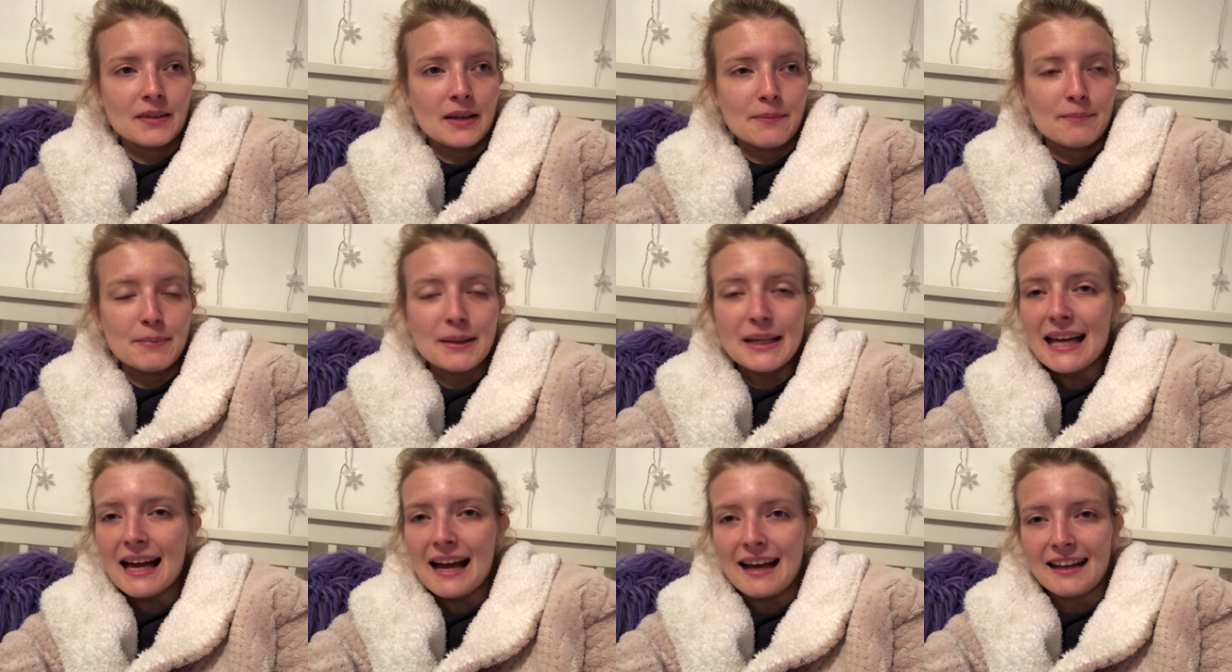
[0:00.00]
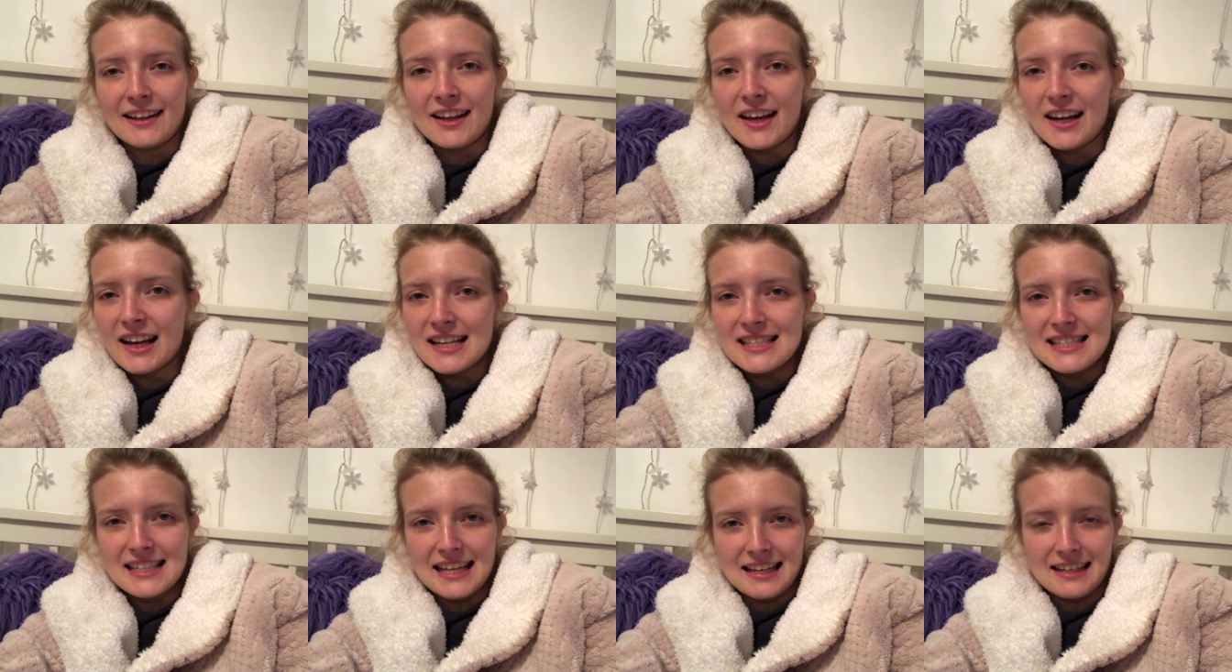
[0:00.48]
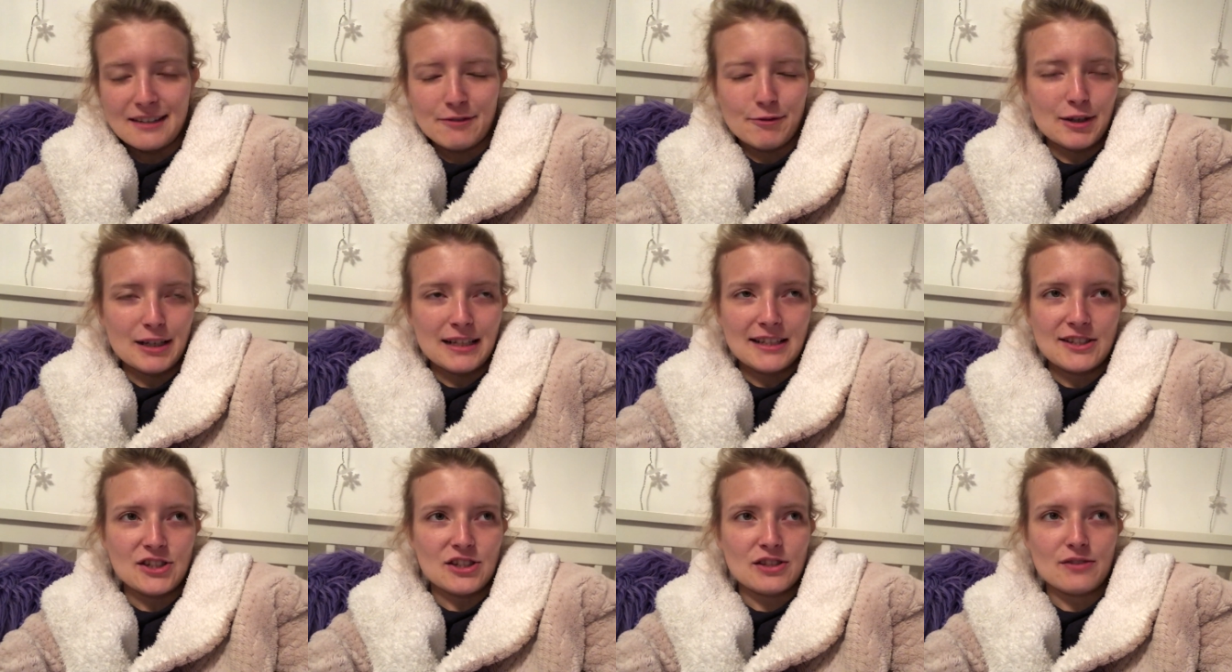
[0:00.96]
but yeah, like I said, it
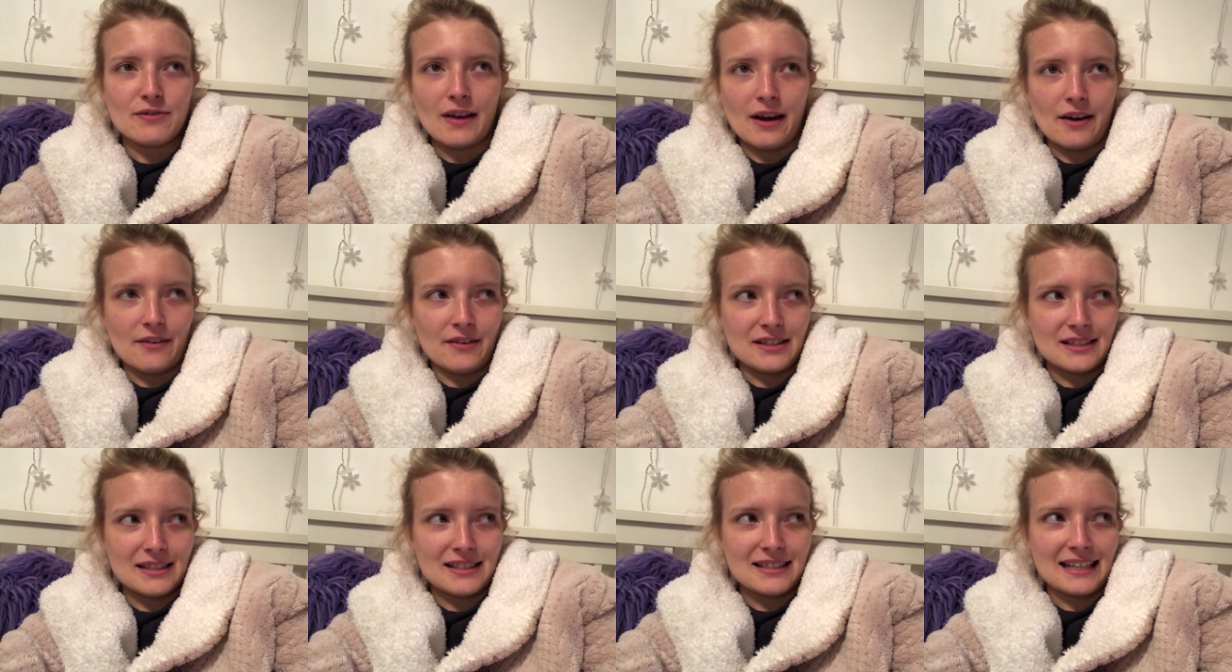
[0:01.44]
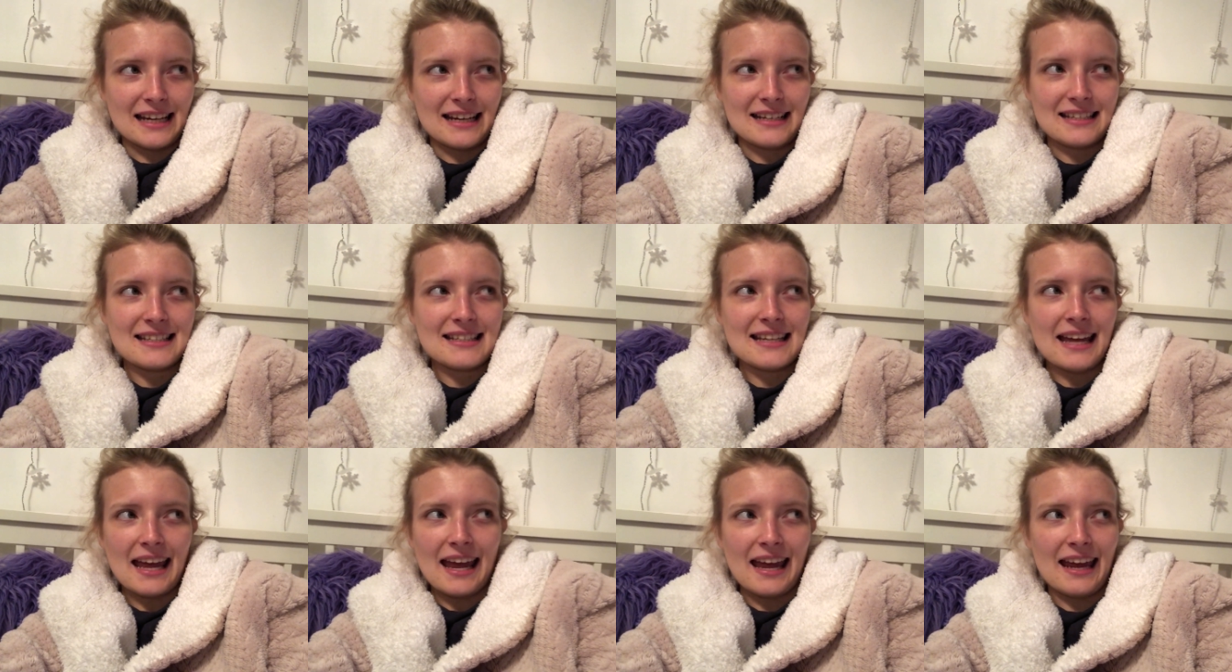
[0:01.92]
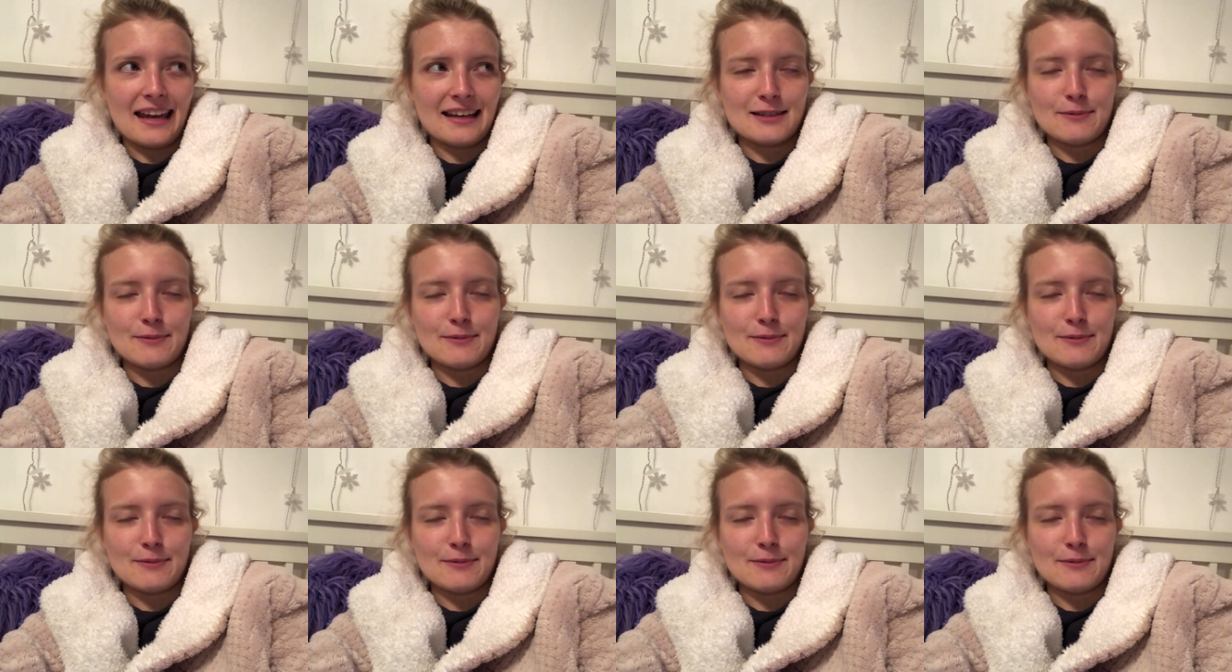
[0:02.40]
really just varies day to day,